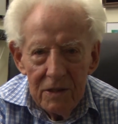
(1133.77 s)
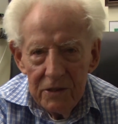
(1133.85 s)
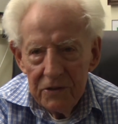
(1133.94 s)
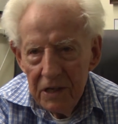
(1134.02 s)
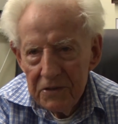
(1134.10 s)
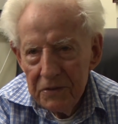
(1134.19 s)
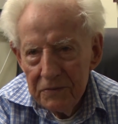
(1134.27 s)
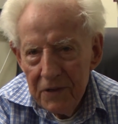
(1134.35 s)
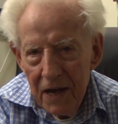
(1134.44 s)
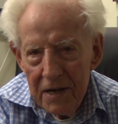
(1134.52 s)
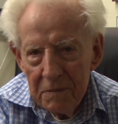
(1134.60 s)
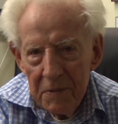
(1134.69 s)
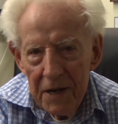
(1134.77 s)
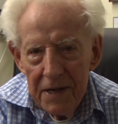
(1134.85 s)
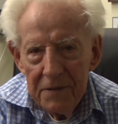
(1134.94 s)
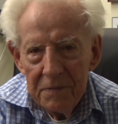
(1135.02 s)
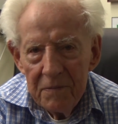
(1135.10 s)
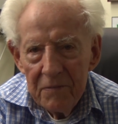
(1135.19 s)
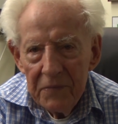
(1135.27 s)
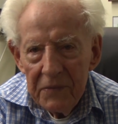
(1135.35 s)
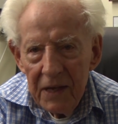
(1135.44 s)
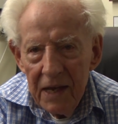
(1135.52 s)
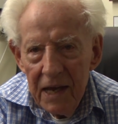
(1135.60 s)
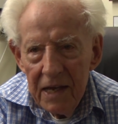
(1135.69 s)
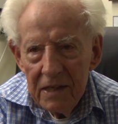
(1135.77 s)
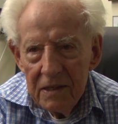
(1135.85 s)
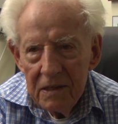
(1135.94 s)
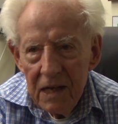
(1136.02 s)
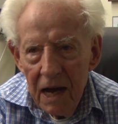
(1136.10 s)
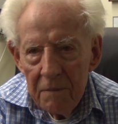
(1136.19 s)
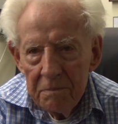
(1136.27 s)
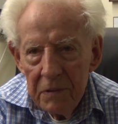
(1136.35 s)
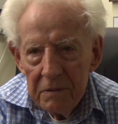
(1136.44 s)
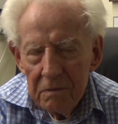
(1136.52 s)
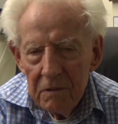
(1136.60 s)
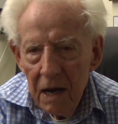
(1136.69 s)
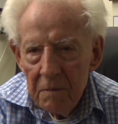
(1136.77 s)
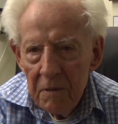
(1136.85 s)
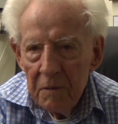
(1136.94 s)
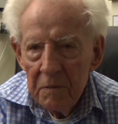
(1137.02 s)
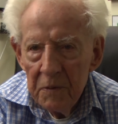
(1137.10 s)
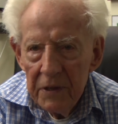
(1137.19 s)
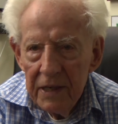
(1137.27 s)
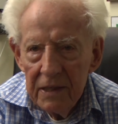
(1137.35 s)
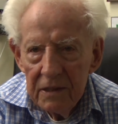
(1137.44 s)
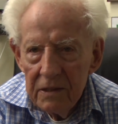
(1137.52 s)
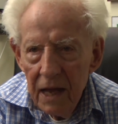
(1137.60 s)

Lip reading: sticks of dynamite, and I remember putting,